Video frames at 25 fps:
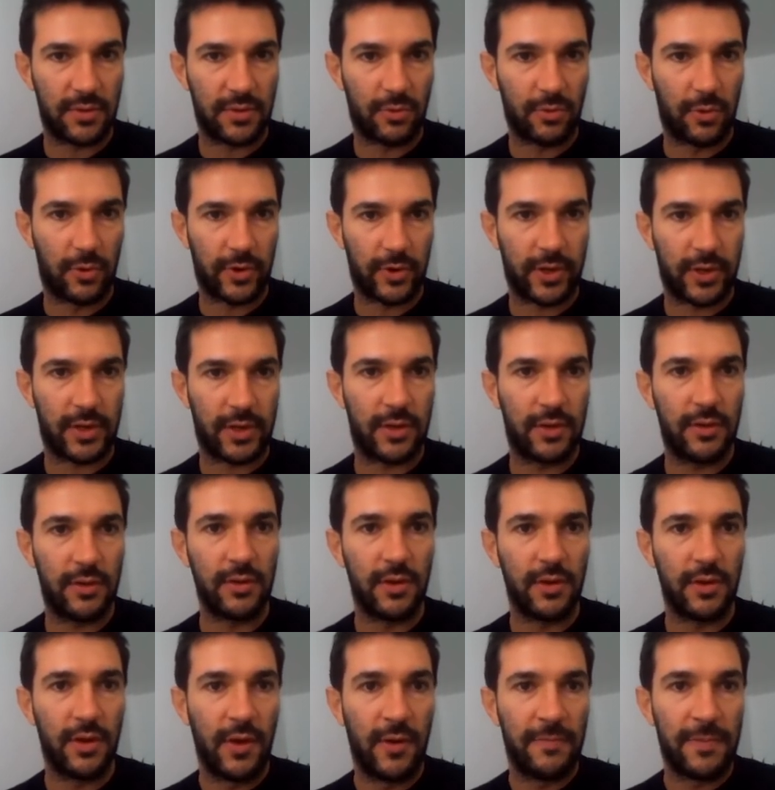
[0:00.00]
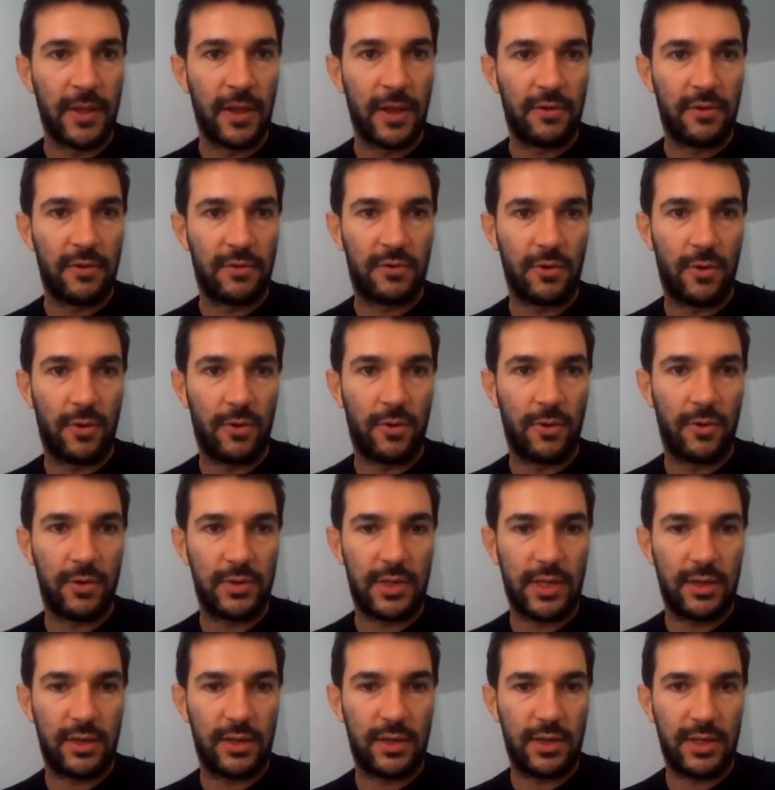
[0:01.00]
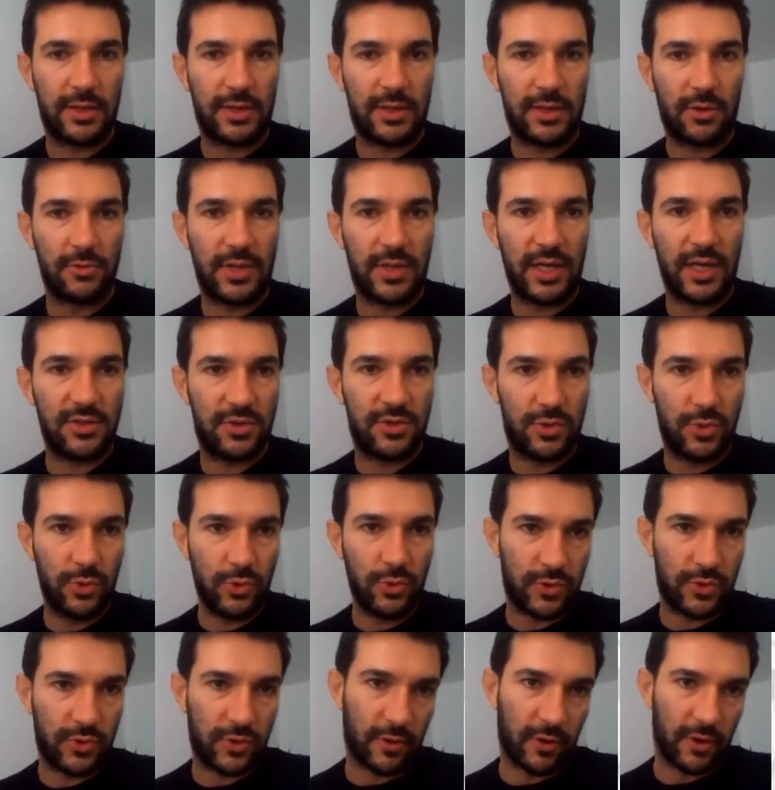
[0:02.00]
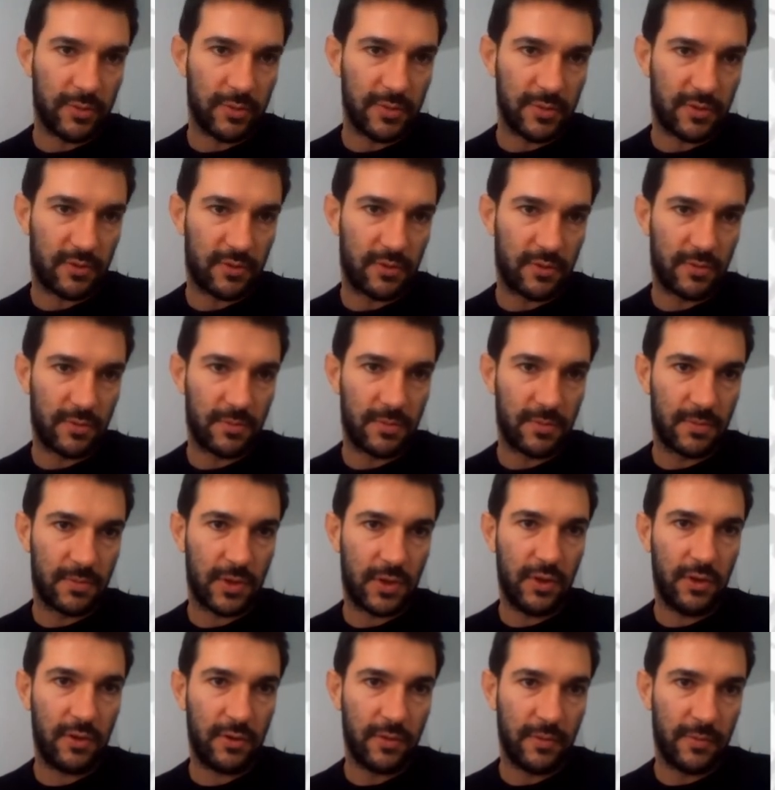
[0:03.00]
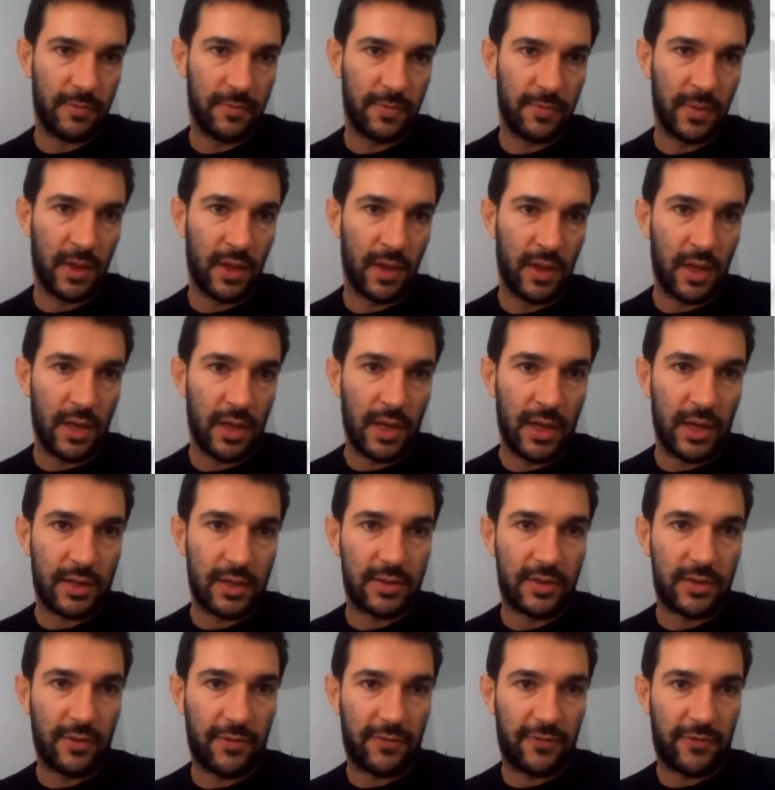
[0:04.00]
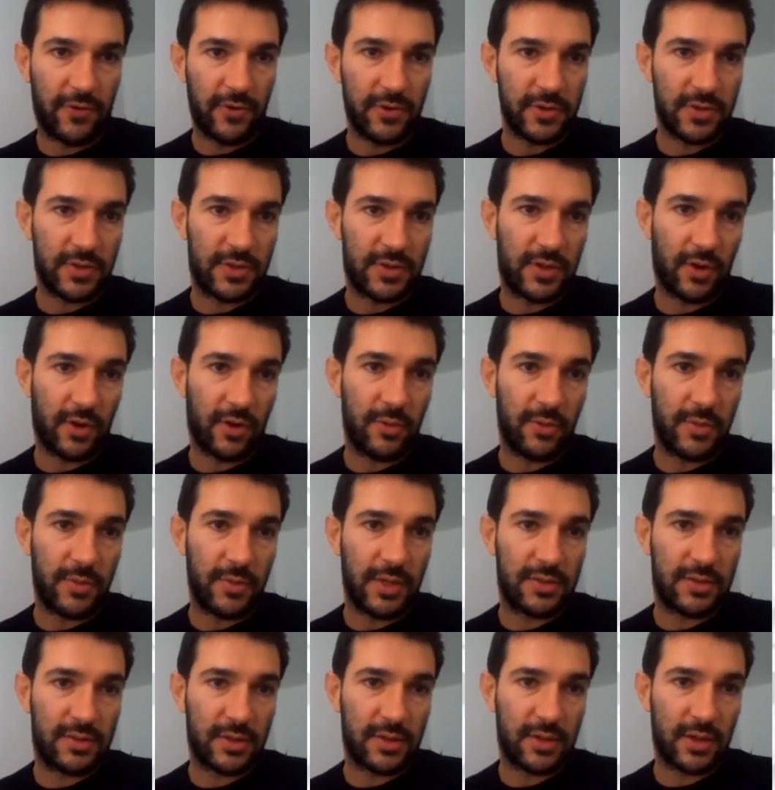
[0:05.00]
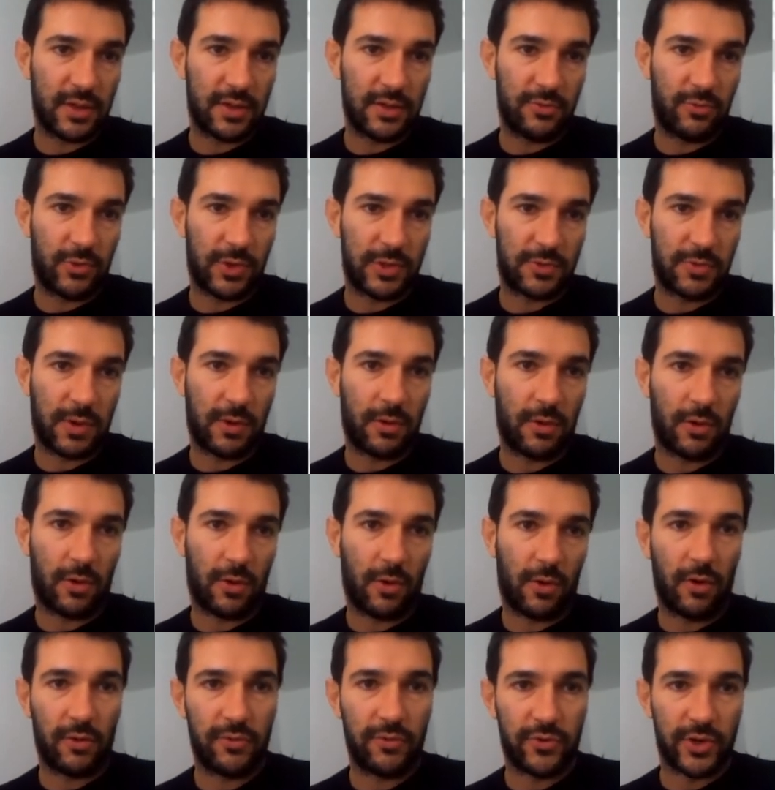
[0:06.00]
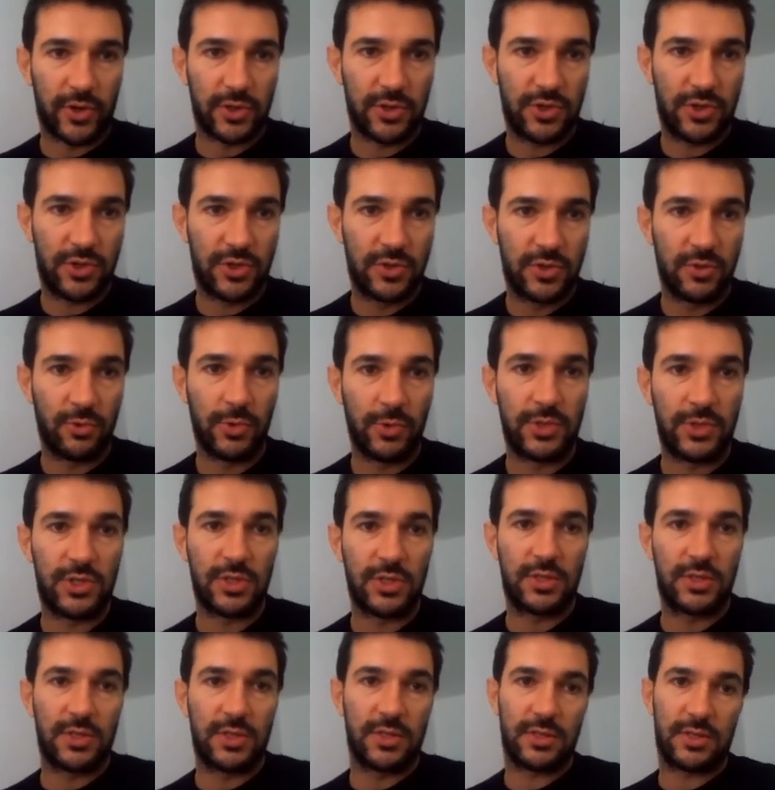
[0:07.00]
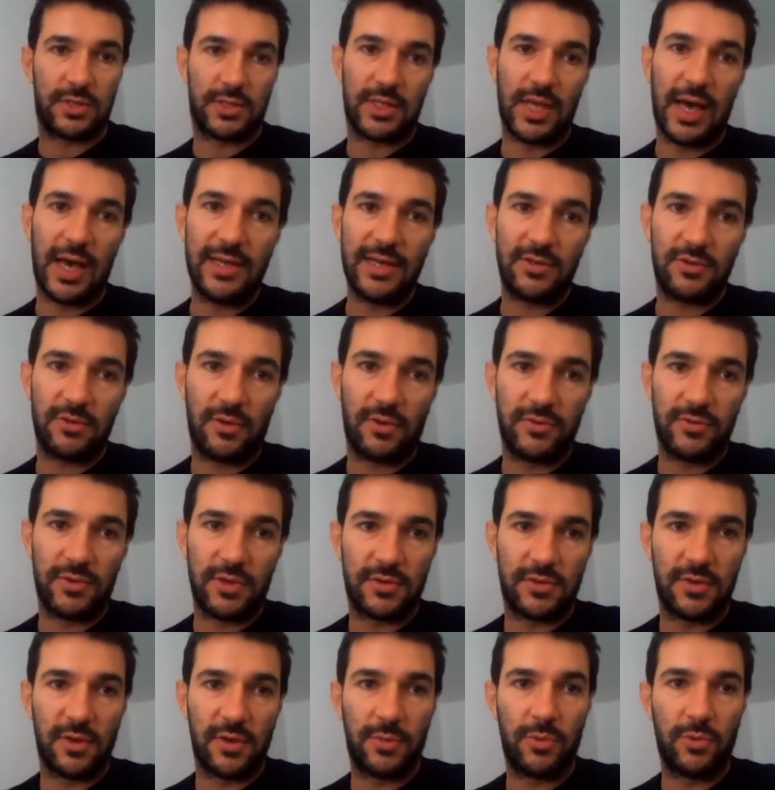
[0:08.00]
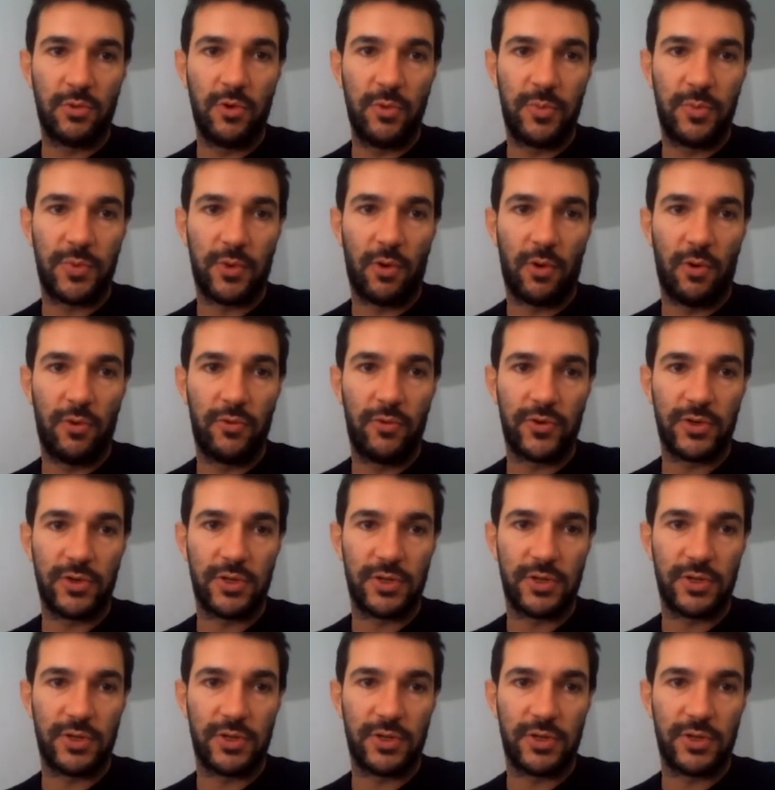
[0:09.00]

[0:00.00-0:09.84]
word here. So it contains two terms here. The first term is what we call coverage, which is the size of the subgroup over